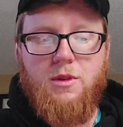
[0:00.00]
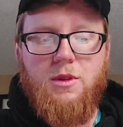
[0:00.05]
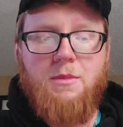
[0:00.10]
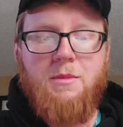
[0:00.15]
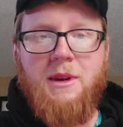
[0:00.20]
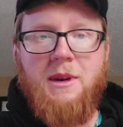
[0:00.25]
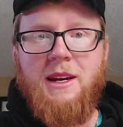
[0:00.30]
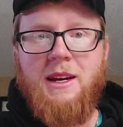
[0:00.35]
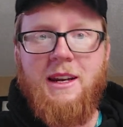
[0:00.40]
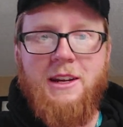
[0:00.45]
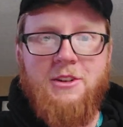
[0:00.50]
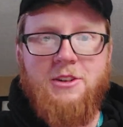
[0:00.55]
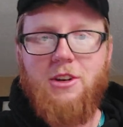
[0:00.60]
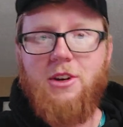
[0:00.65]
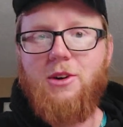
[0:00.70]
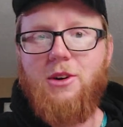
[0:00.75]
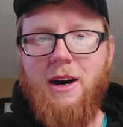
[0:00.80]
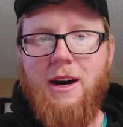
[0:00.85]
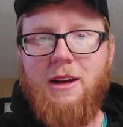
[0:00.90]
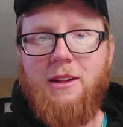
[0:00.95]
the meeting at
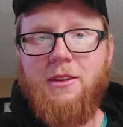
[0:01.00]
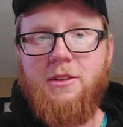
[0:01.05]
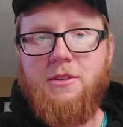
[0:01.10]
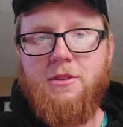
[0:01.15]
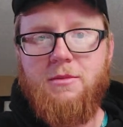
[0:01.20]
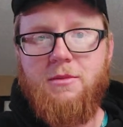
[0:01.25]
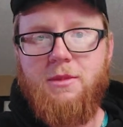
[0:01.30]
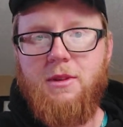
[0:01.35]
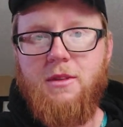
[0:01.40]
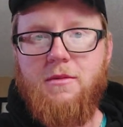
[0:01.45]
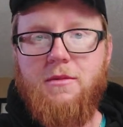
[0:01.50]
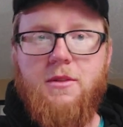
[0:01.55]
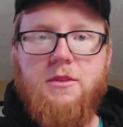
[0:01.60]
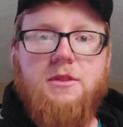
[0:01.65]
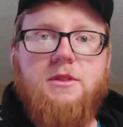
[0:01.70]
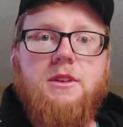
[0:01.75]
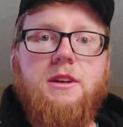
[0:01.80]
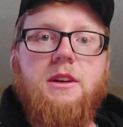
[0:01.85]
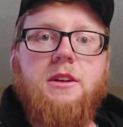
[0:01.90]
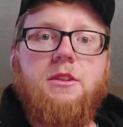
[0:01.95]
Jekyll Island should be the
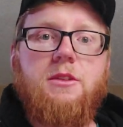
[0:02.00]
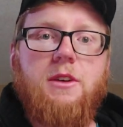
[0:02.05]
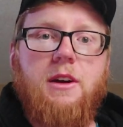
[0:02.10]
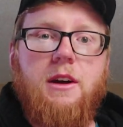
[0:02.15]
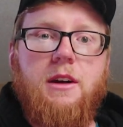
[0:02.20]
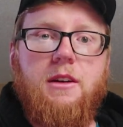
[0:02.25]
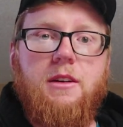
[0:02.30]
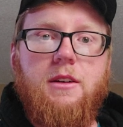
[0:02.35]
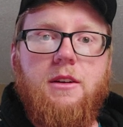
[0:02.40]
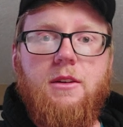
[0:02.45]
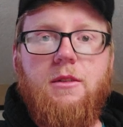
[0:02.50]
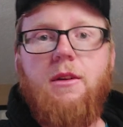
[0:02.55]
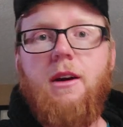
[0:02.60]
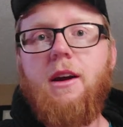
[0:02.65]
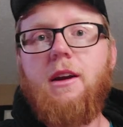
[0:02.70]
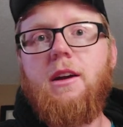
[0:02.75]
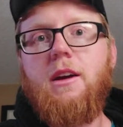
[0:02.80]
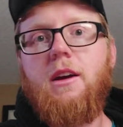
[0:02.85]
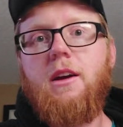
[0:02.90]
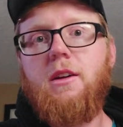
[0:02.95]
first thing in your head,
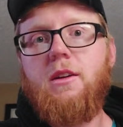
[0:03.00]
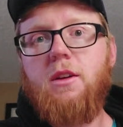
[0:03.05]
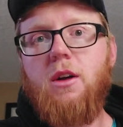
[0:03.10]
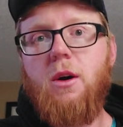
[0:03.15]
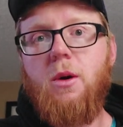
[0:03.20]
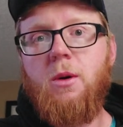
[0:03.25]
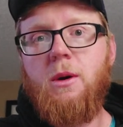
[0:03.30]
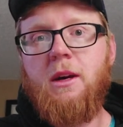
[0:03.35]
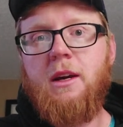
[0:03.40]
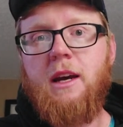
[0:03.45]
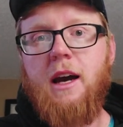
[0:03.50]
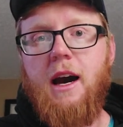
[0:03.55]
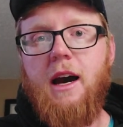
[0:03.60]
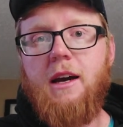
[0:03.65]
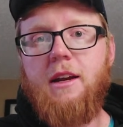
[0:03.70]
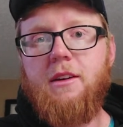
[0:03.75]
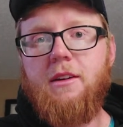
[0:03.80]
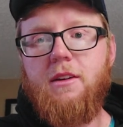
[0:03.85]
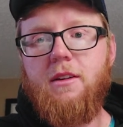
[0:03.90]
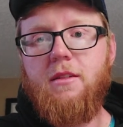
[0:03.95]
right? Knowing
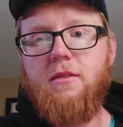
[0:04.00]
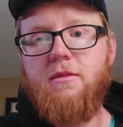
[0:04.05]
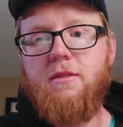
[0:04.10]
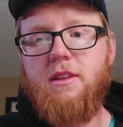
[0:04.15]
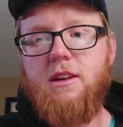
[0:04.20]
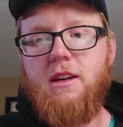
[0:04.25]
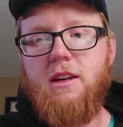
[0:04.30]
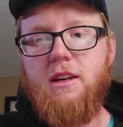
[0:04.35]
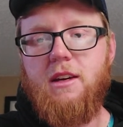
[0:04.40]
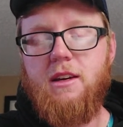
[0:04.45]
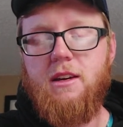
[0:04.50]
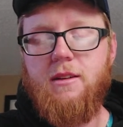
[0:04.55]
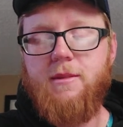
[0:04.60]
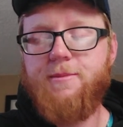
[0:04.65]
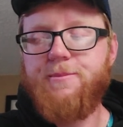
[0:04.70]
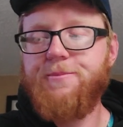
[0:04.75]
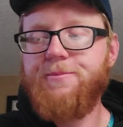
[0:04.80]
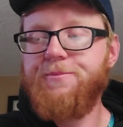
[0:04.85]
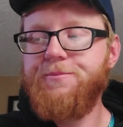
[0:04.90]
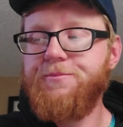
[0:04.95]
kind of the
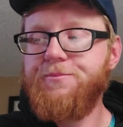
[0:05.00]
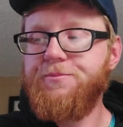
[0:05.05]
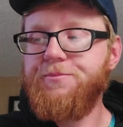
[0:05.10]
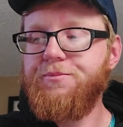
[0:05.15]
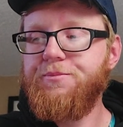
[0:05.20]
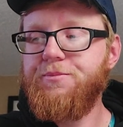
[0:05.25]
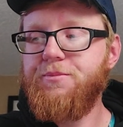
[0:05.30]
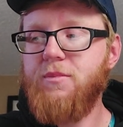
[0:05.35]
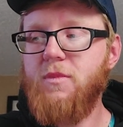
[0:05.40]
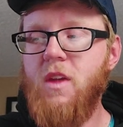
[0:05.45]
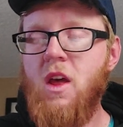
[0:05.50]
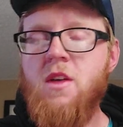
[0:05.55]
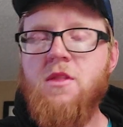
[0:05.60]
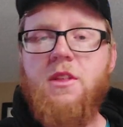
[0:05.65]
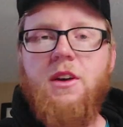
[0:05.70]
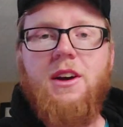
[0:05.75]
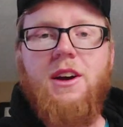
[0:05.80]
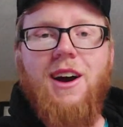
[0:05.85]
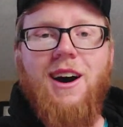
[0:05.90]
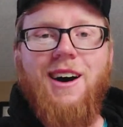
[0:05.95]

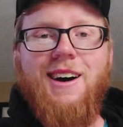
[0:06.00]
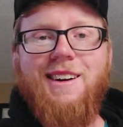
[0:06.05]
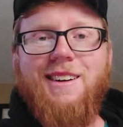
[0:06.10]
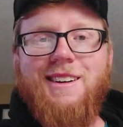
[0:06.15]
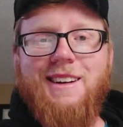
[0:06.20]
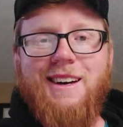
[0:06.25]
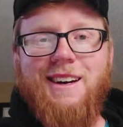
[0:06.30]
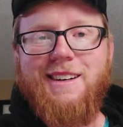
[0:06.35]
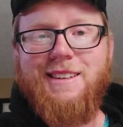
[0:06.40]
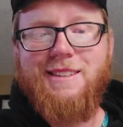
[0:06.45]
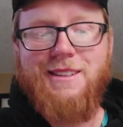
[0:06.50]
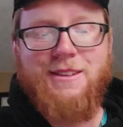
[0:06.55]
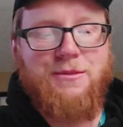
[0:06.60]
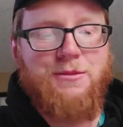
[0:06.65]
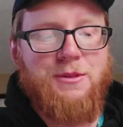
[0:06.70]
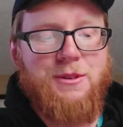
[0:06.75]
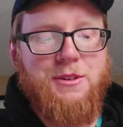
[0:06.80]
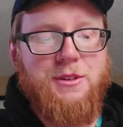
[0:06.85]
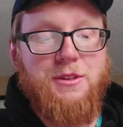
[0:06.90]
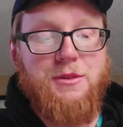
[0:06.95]
the context
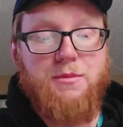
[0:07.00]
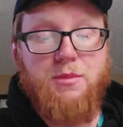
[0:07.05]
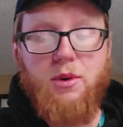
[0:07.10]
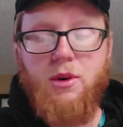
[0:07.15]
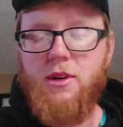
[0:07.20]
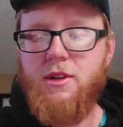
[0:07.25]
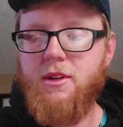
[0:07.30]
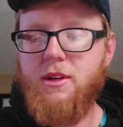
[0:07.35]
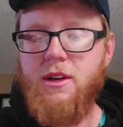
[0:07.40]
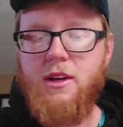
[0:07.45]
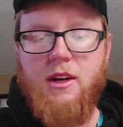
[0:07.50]
in which it's put.